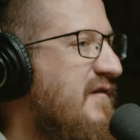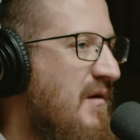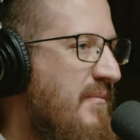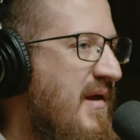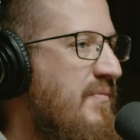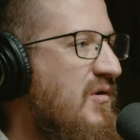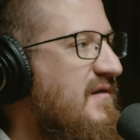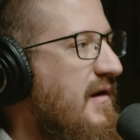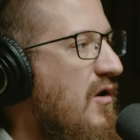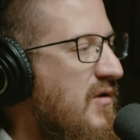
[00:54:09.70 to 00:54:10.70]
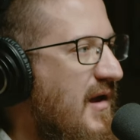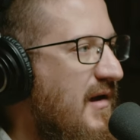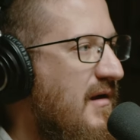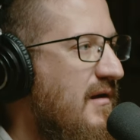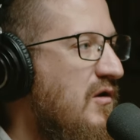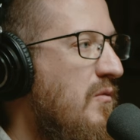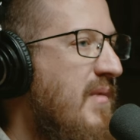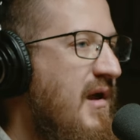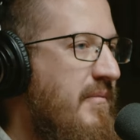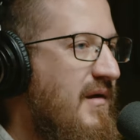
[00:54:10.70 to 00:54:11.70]
for some people, it's like, okay, you know,
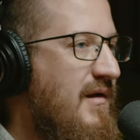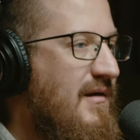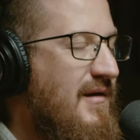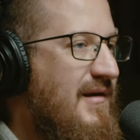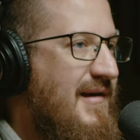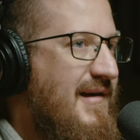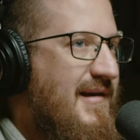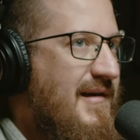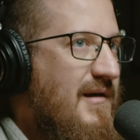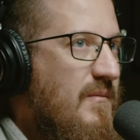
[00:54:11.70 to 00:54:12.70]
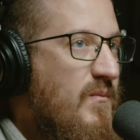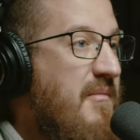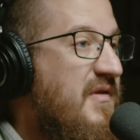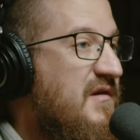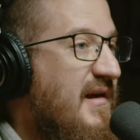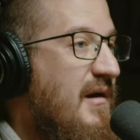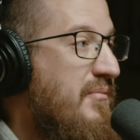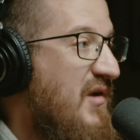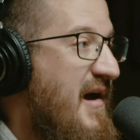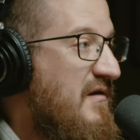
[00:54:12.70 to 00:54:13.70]
maybe there's like a
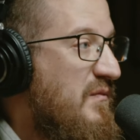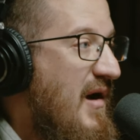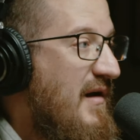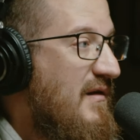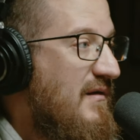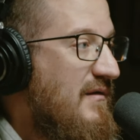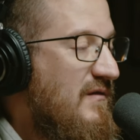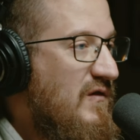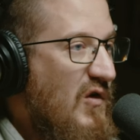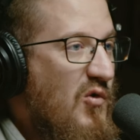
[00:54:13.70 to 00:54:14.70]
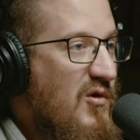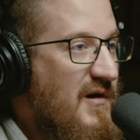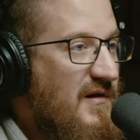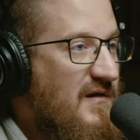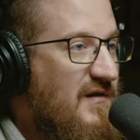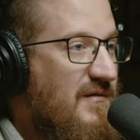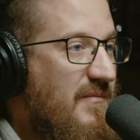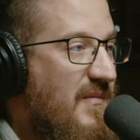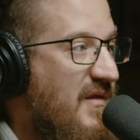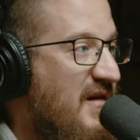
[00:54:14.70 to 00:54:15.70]
blind spot towards
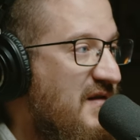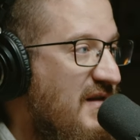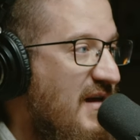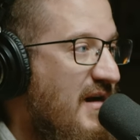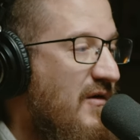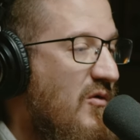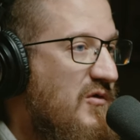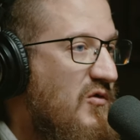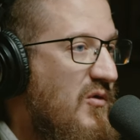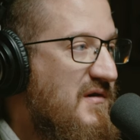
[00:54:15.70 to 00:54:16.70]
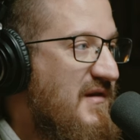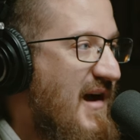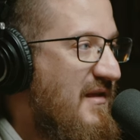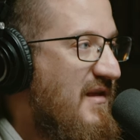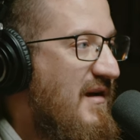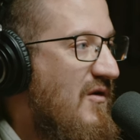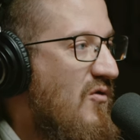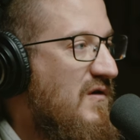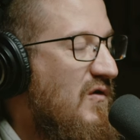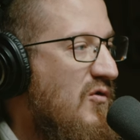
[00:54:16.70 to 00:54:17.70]
this thing or towards that thing
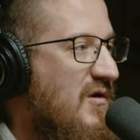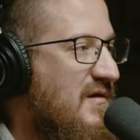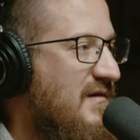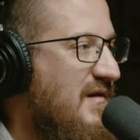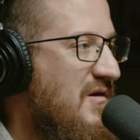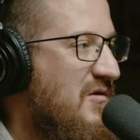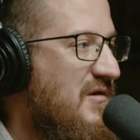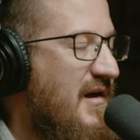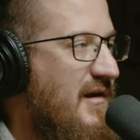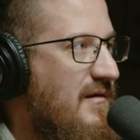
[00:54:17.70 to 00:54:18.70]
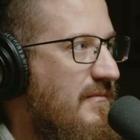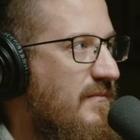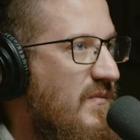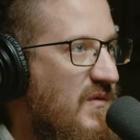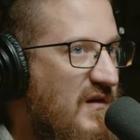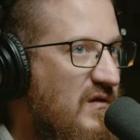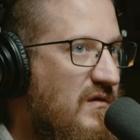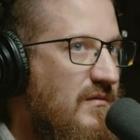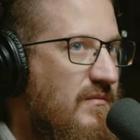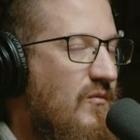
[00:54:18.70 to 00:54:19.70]
or towards, you know, like this.
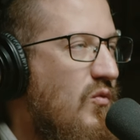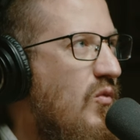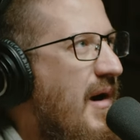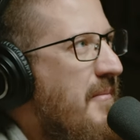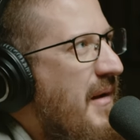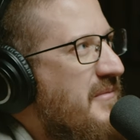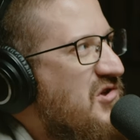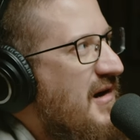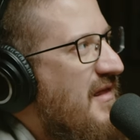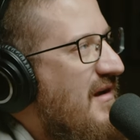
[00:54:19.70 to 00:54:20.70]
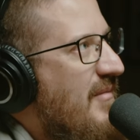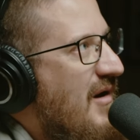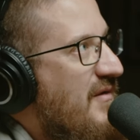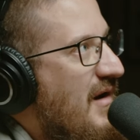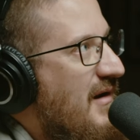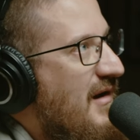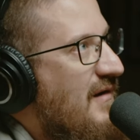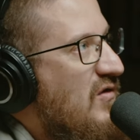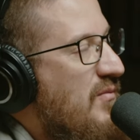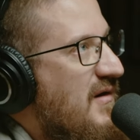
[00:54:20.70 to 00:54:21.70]
I'm trying to think about it without
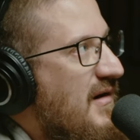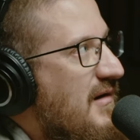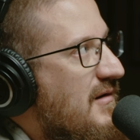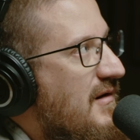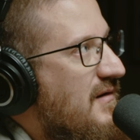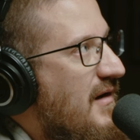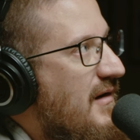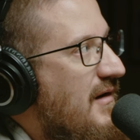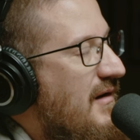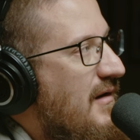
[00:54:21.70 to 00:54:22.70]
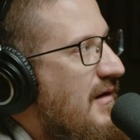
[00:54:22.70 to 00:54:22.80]
getting too particular. It's like,